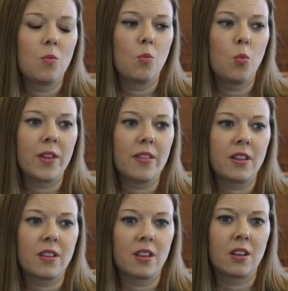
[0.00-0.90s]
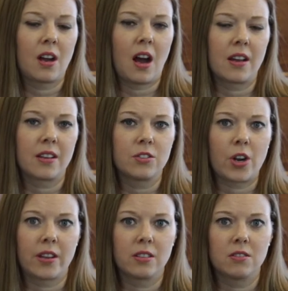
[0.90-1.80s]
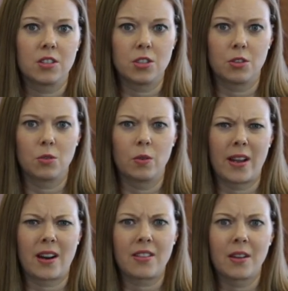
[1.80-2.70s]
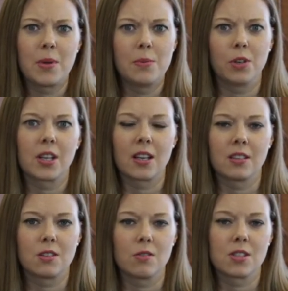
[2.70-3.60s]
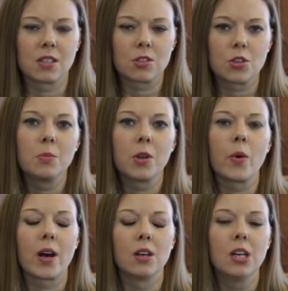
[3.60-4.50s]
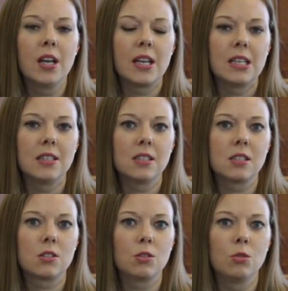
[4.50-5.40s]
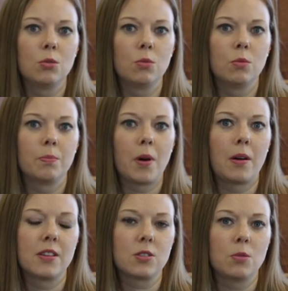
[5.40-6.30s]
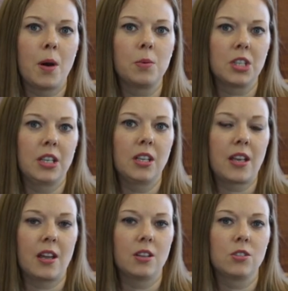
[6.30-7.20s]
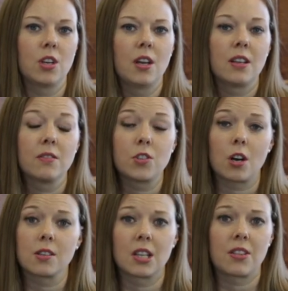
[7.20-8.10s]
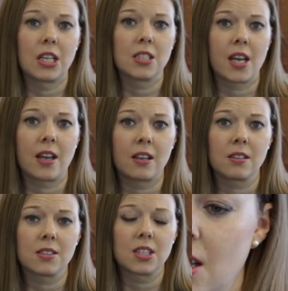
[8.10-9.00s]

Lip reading: One thing that I tried to do, and I think people at King's do this extremely well, is to publicly engage, give talks at think tanks.